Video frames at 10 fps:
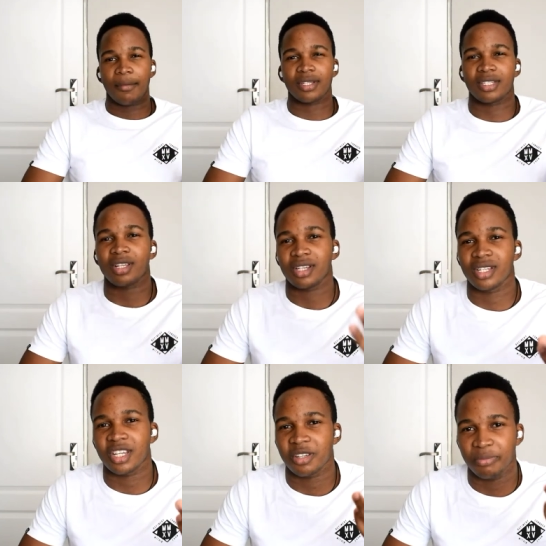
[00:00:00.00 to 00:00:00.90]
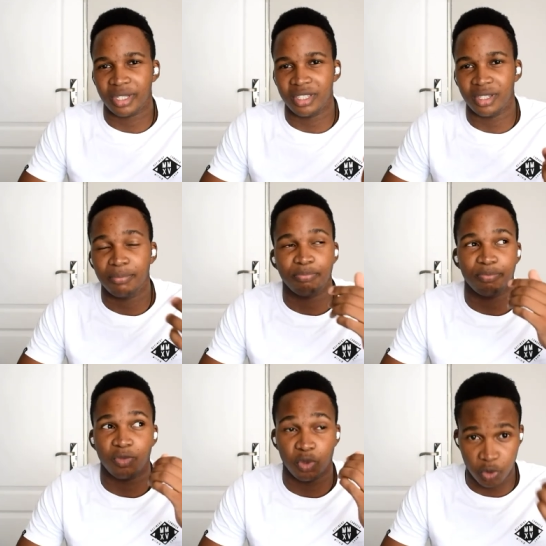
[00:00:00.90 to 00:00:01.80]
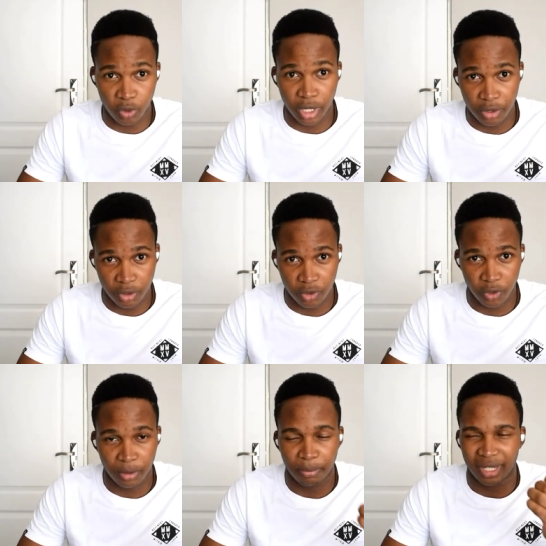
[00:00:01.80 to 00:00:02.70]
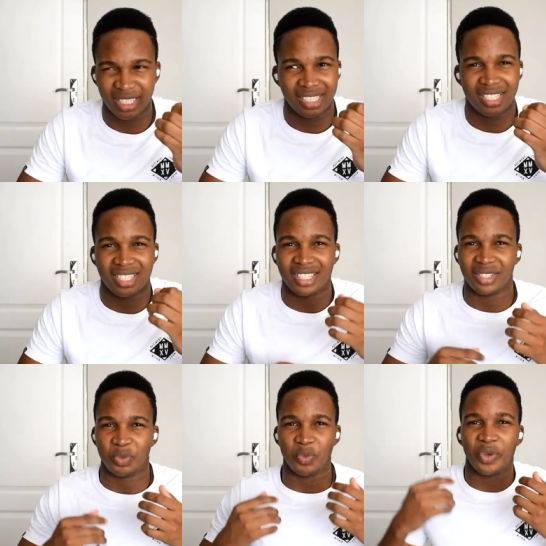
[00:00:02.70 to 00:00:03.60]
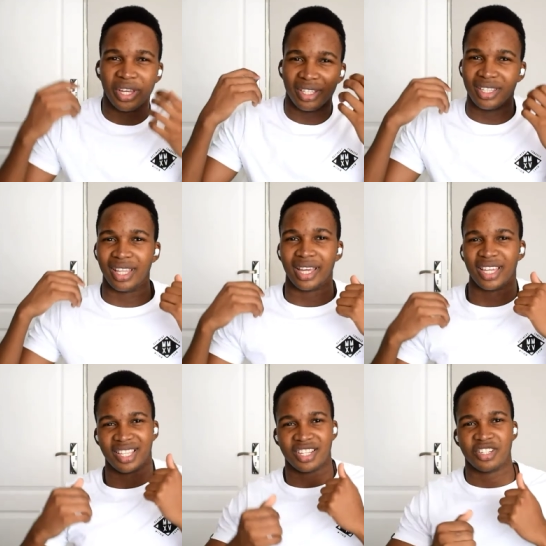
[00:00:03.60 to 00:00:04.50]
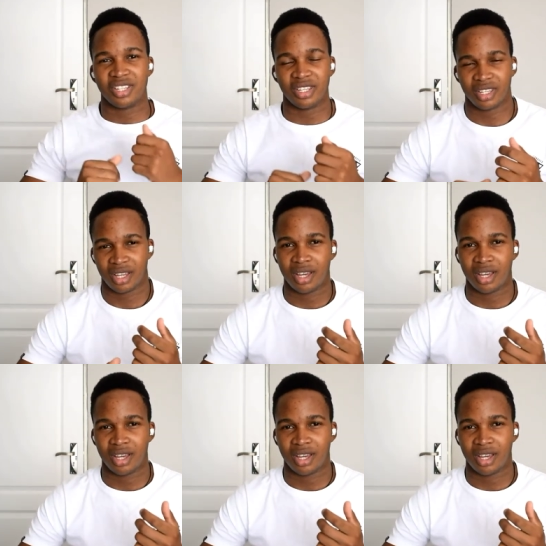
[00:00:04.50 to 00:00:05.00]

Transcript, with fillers: I mean, it's not really such a big deal. You do get used to it, but it's still weird, like initially.